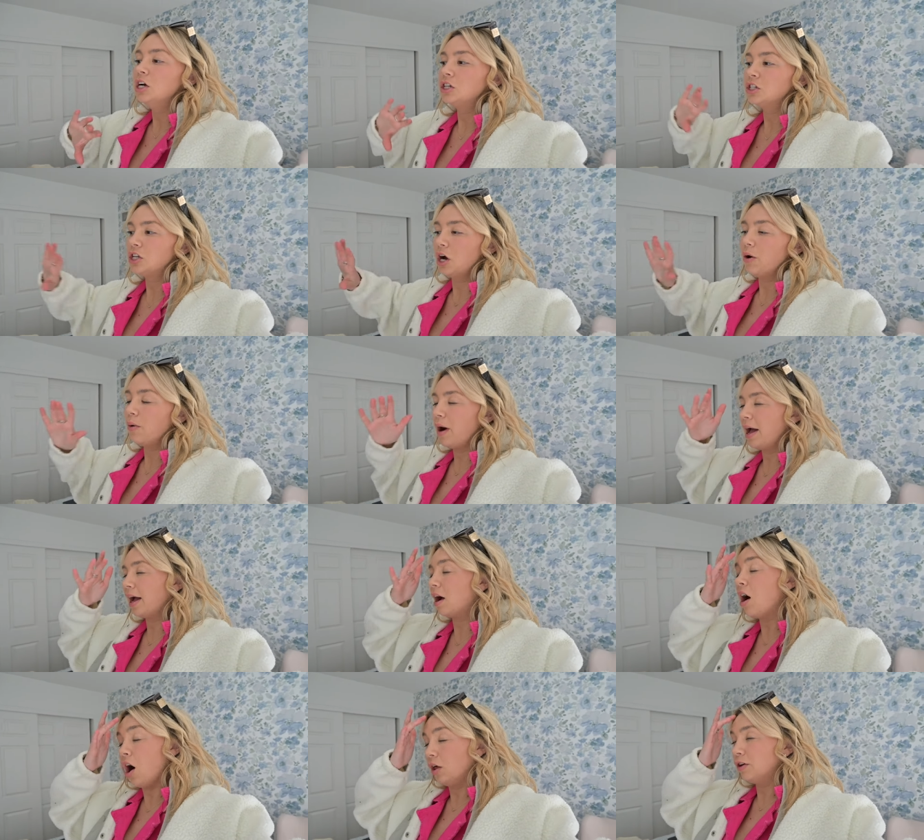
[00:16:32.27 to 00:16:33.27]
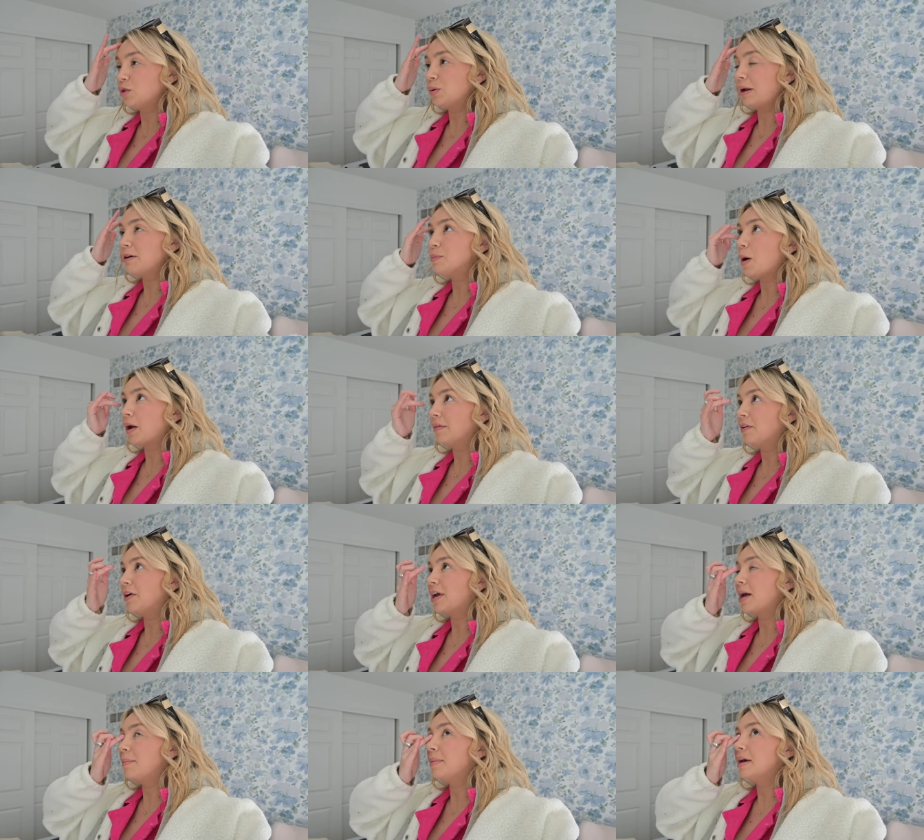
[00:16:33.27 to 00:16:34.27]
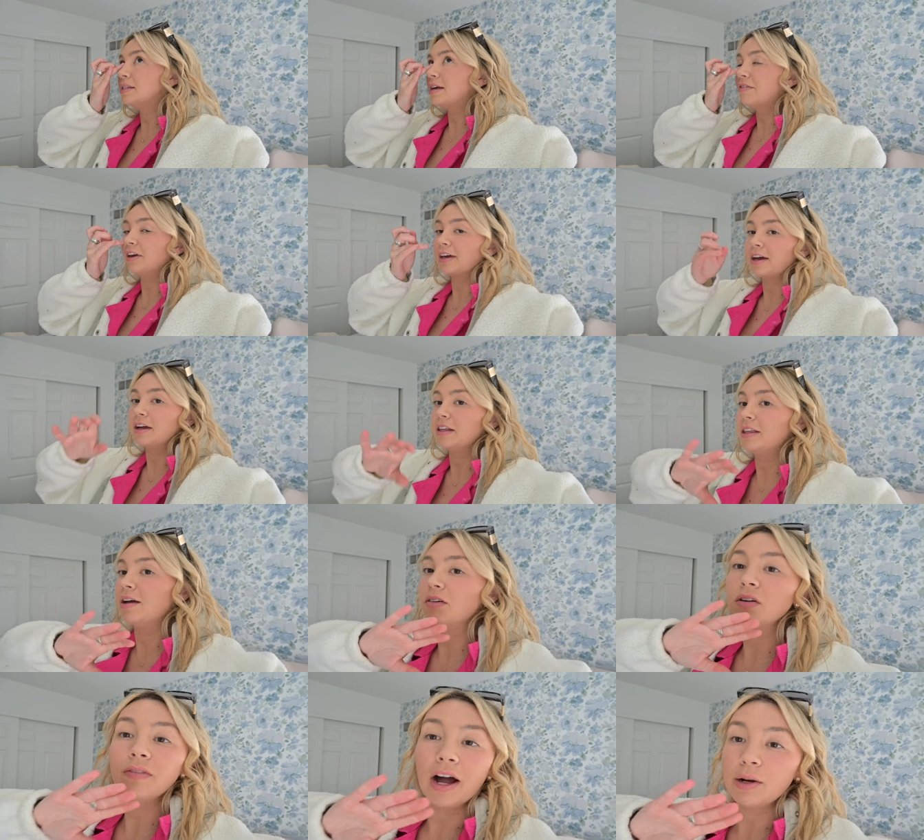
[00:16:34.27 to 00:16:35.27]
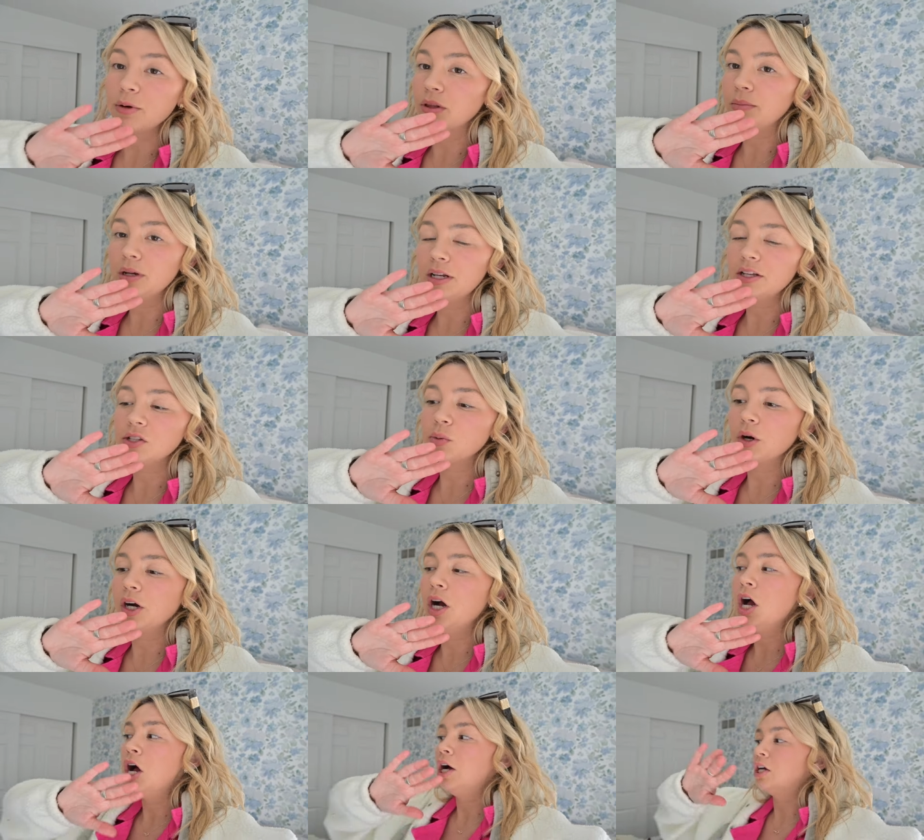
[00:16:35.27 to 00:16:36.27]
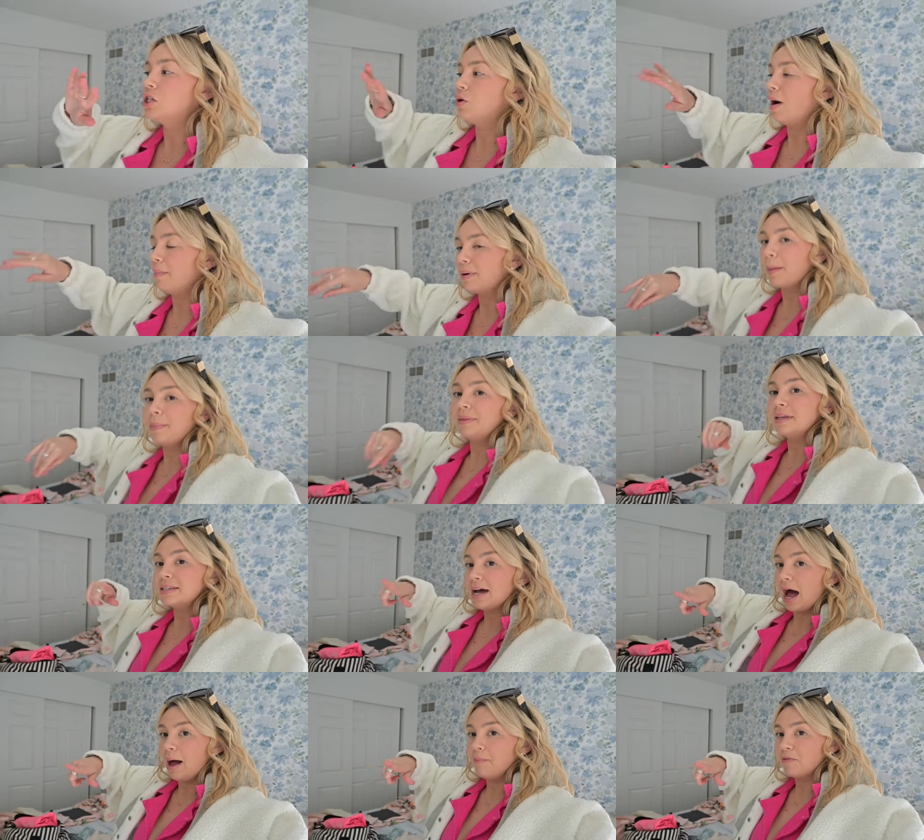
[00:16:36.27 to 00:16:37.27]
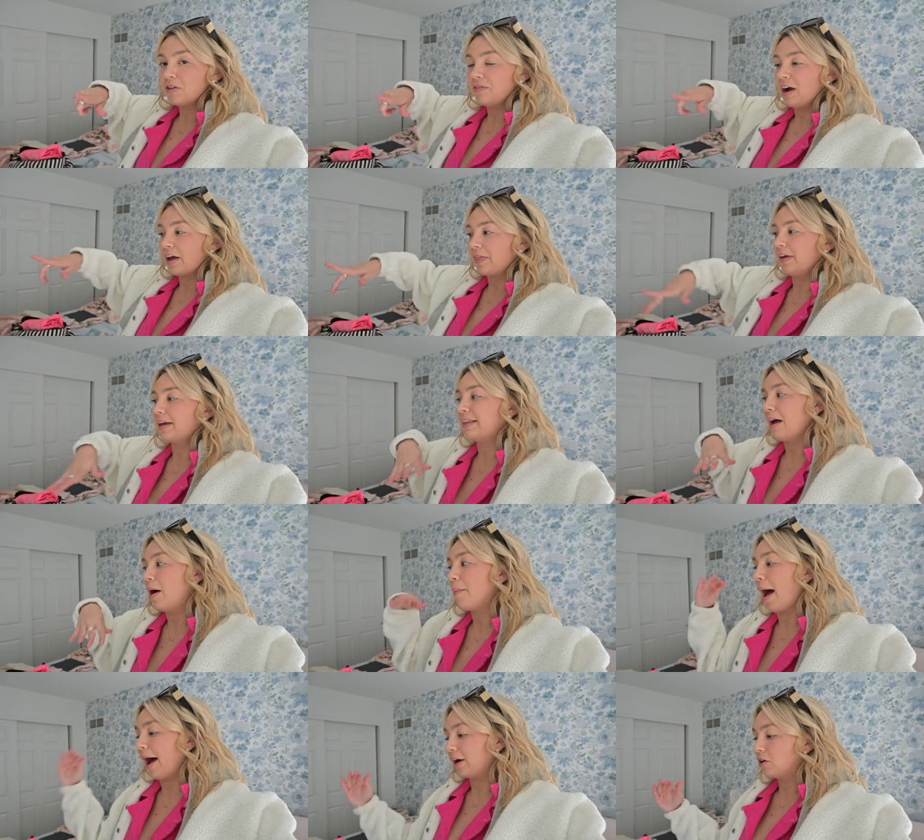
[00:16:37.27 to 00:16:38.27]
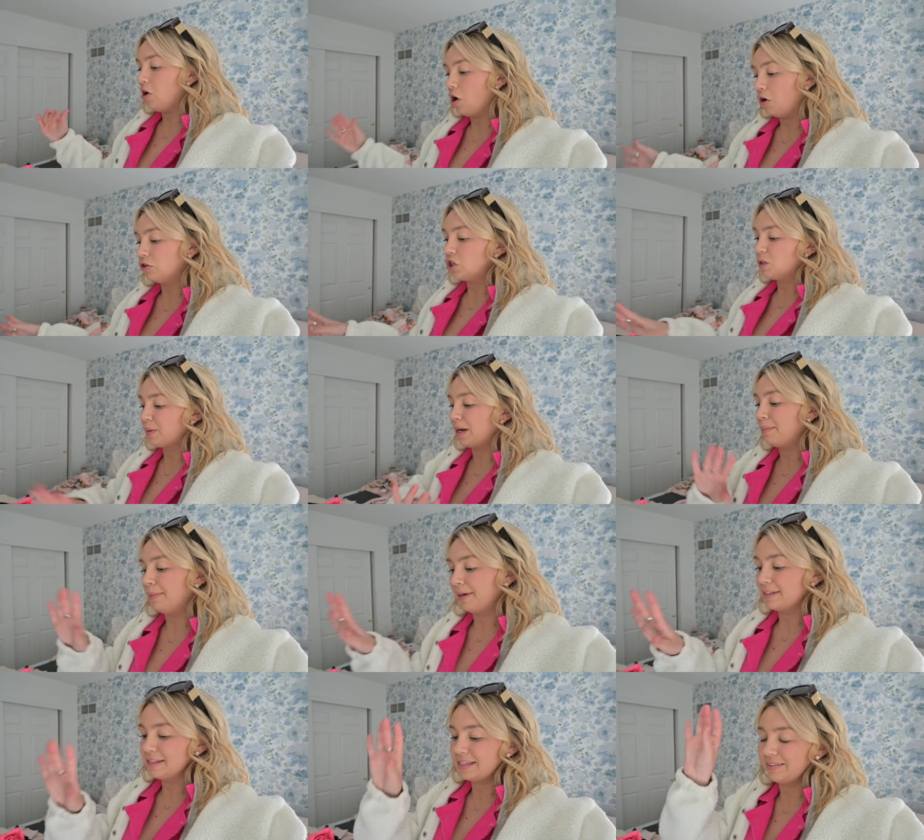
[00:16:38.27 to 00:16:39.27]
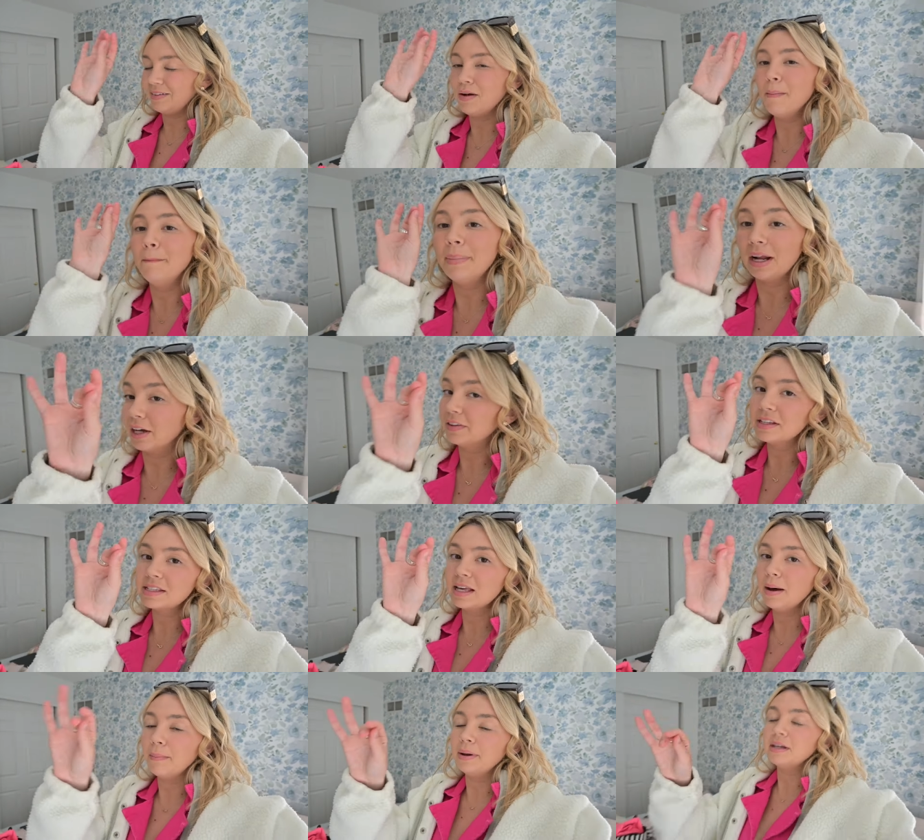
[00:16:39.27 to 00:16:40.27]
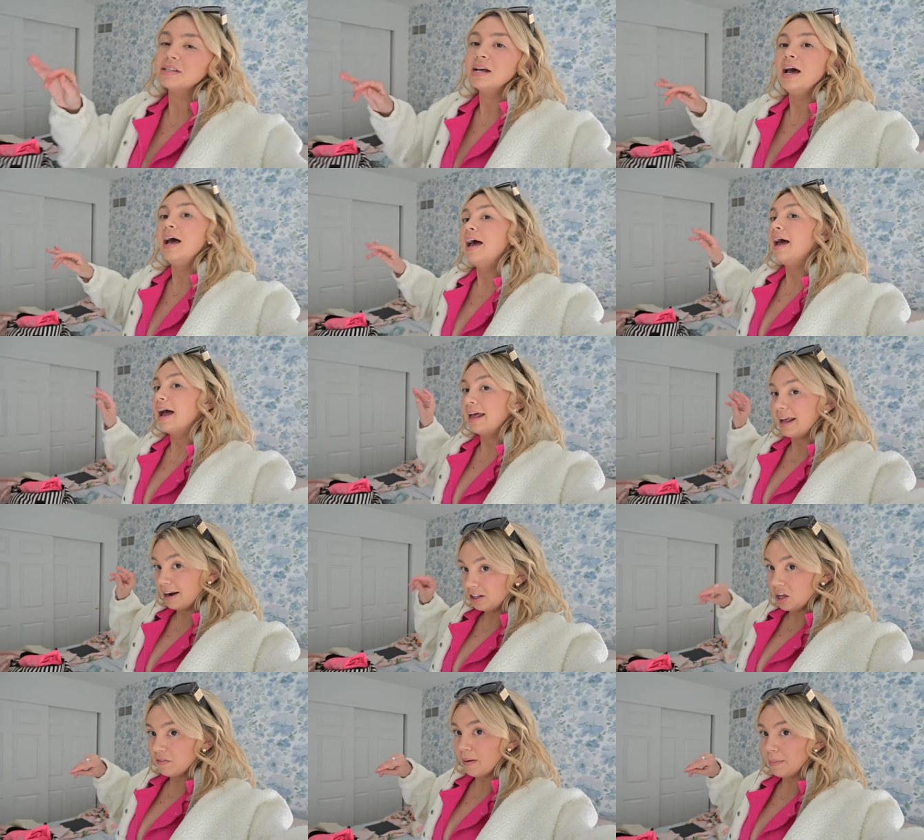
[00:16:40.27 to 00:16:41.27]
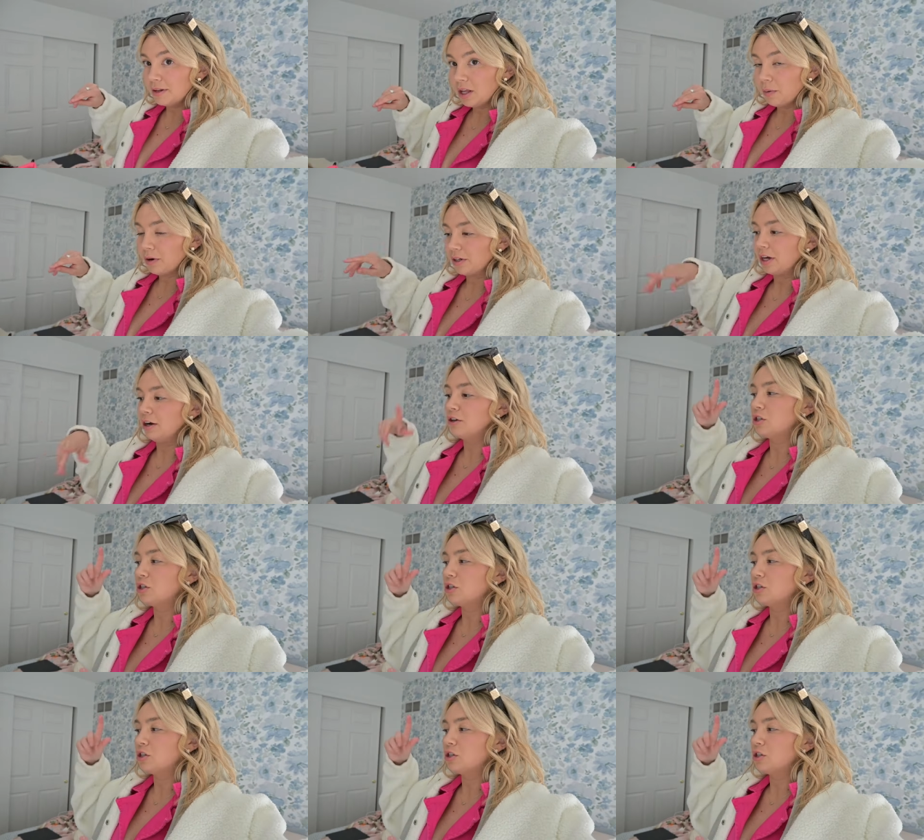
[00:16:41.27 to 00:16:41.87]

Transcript: So in college when I was part of Her Campus, I feel like I could never find where the meetings were. So I'm prepping the time for the fact like now I'm out of college. It's been a minute since I've even been on this campus and I don't know if I'm gonna know where to go.